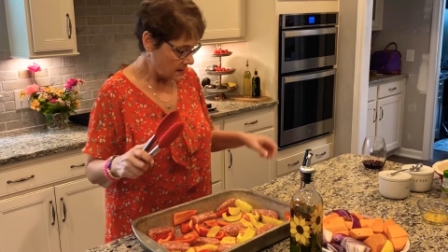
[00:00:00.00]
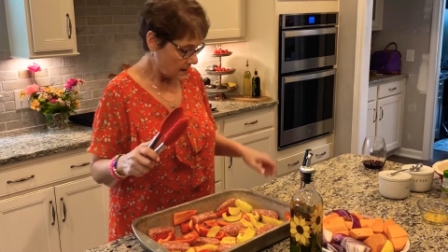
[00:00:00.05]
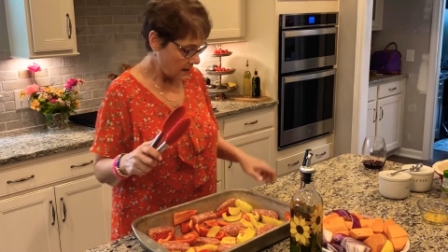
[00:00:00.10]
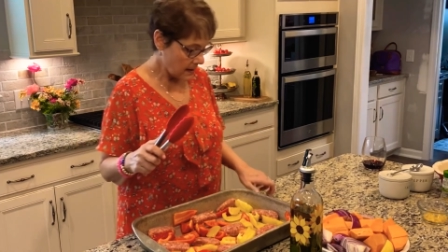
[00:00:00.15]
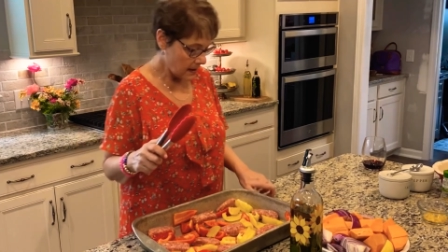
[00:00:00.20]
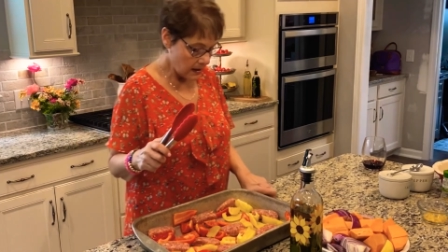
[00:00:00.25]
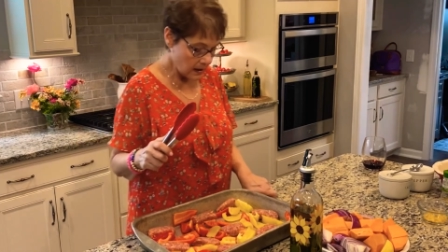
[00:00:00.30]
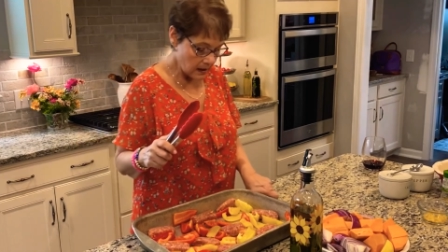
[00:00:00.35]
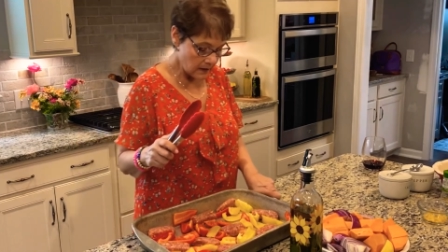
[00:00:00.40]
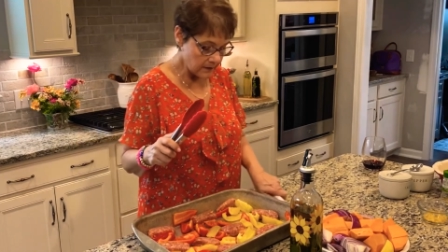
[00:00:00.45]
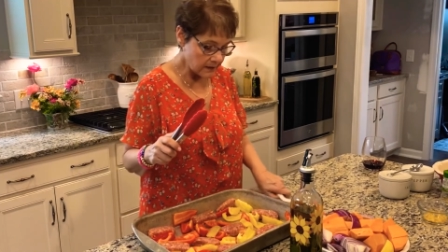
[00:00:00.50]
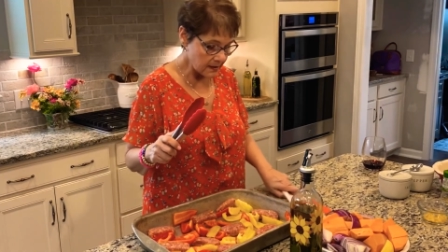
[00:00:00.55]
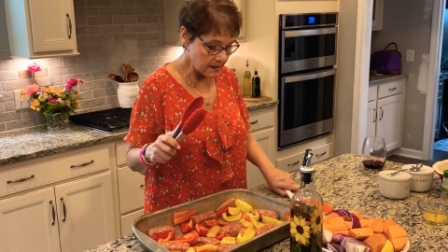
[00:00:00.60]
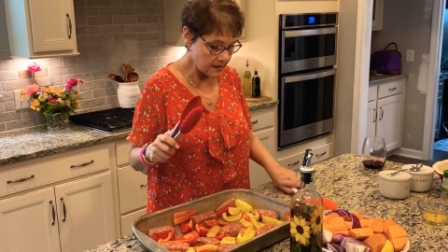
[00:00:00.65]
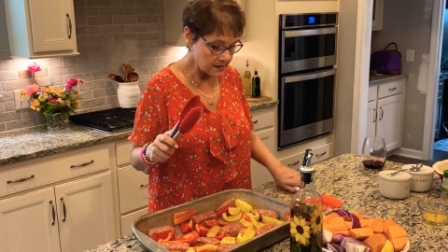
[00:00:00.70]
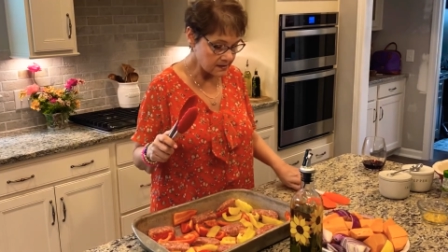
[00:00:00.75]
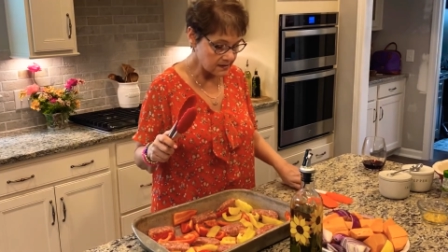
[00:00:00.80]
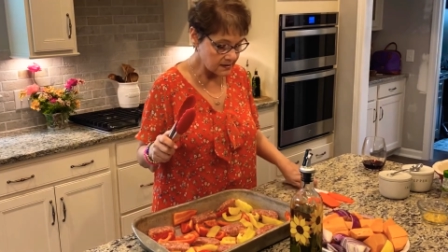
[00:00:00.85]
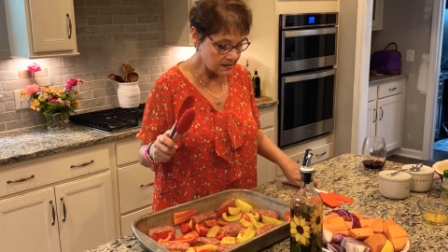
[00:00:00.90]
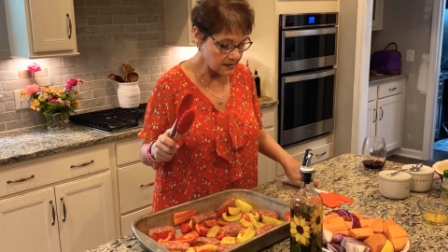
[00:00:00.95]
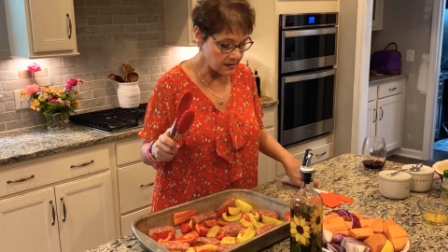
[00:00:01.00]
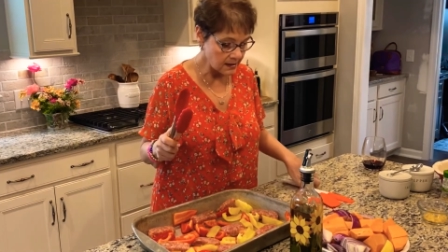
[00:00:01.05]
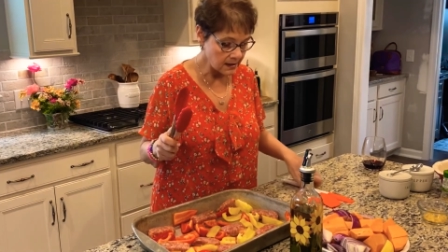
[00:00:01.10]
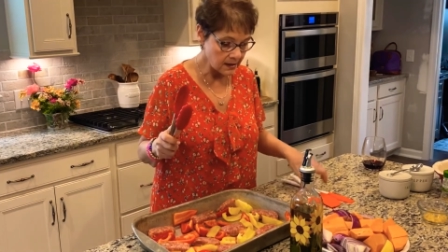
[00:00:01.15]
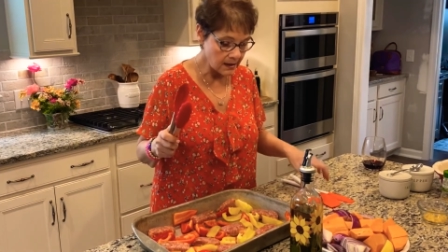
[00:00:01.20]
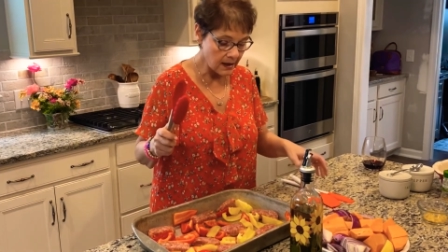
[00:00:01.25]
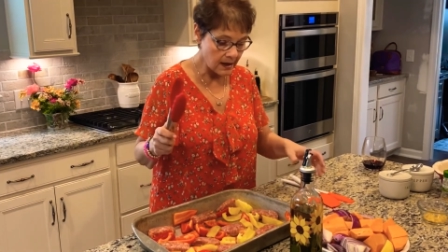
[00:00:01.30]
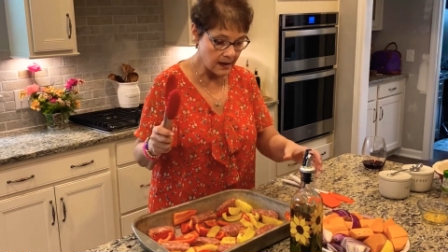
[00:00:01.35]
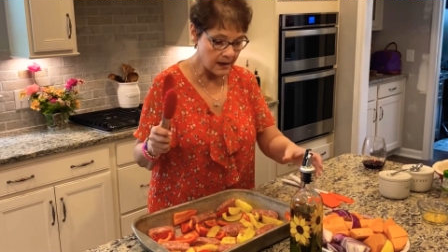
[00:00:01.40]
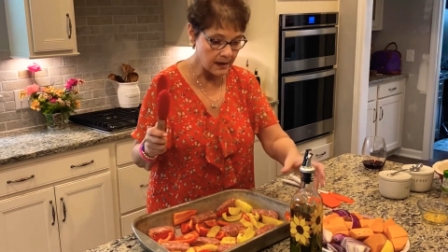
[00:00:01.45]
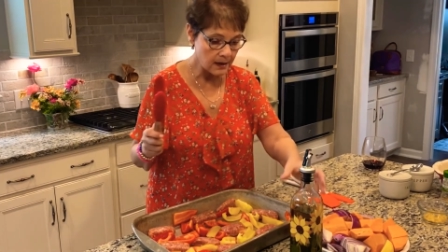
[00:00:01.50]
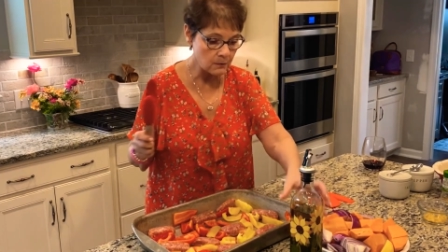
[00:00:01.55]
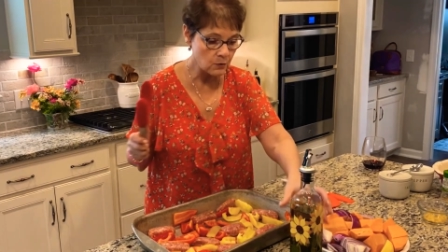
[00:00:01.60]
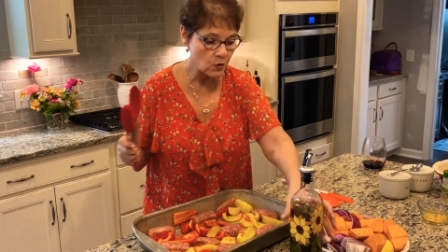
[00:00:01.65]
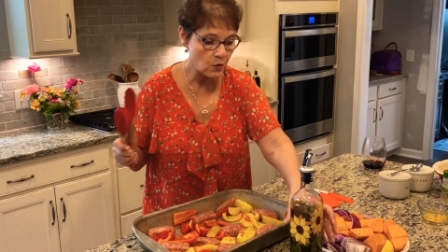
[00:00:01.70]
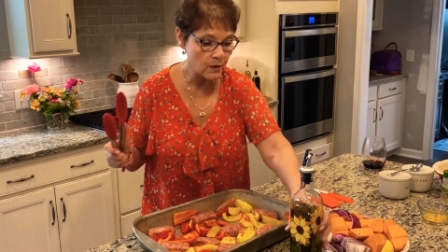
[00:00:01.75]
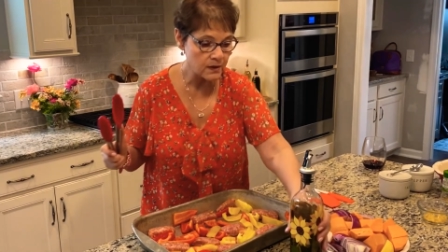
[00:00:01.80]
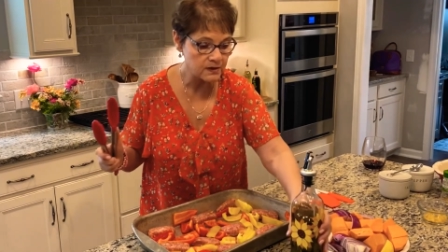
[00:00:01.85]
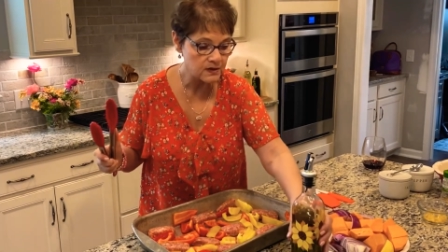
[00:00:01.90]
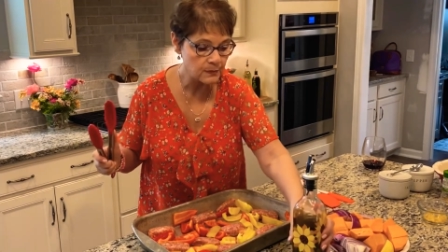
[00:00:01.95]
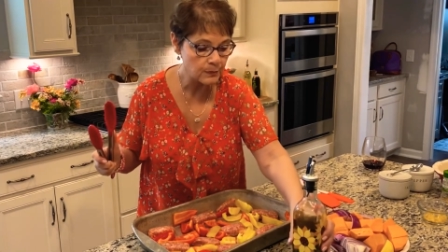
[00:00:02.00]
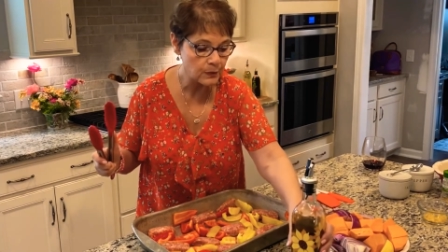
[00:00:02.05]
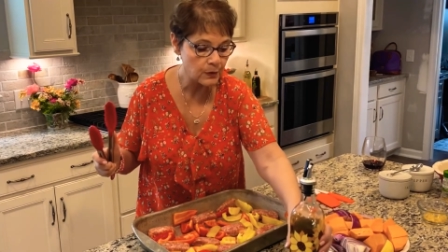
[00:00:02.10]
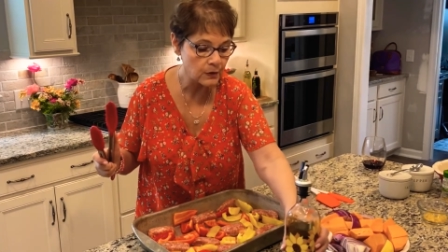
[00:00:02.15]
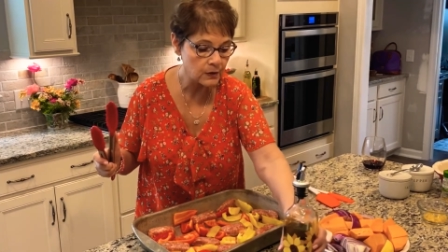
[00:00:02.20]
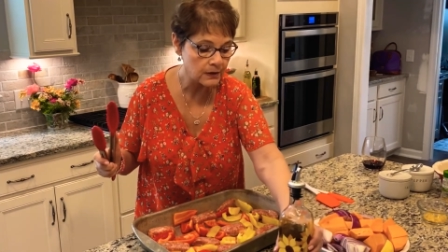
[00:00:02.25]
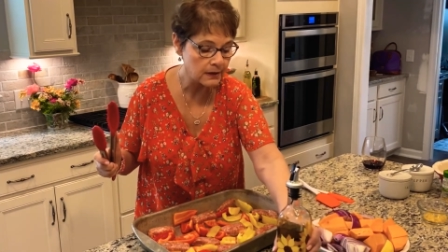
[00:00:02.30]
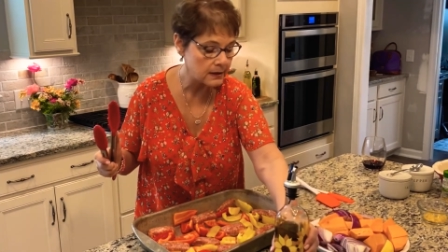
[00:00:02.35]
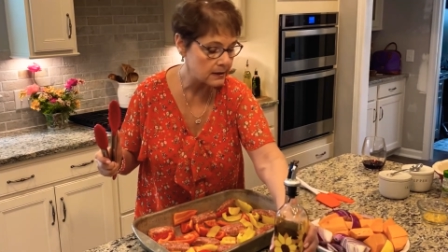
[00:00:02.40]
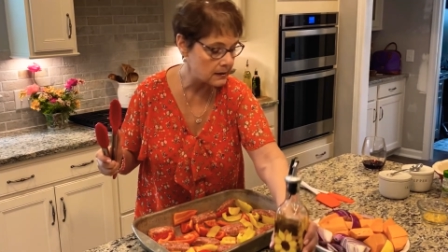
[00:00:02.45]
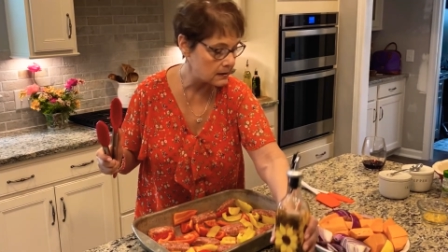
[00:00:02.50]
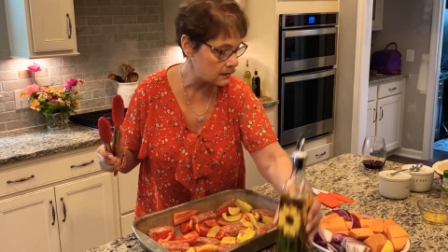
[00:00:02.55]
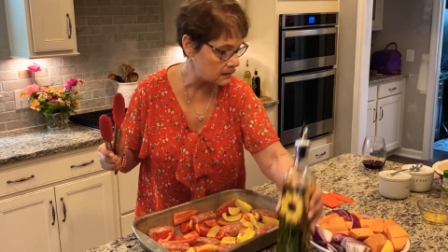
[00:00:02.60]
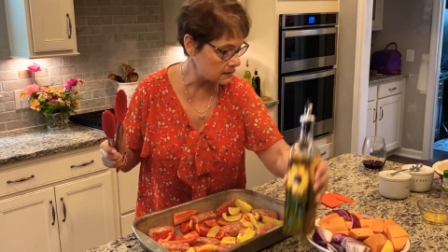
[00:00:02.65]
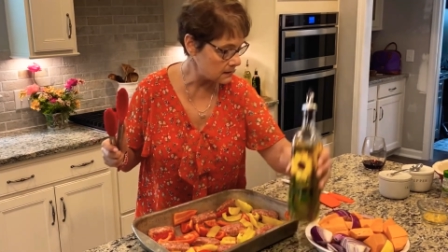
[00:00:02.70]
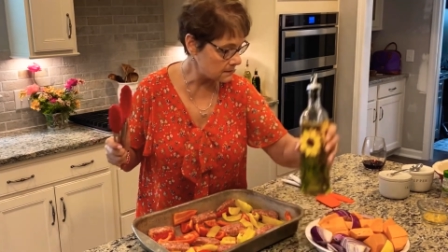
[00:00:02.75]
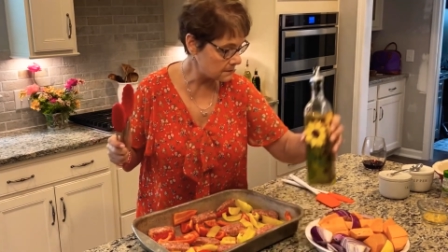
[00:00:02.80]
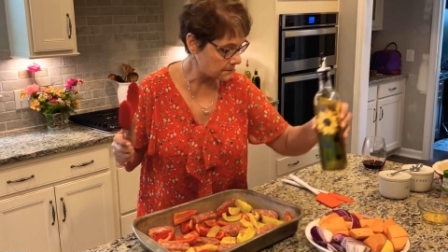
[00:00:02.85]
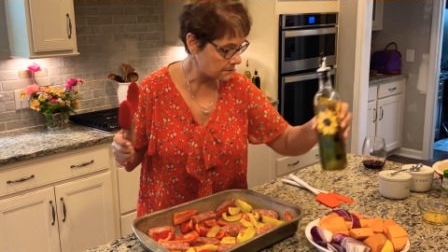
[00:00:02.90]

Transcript: And the next thing I am going to put in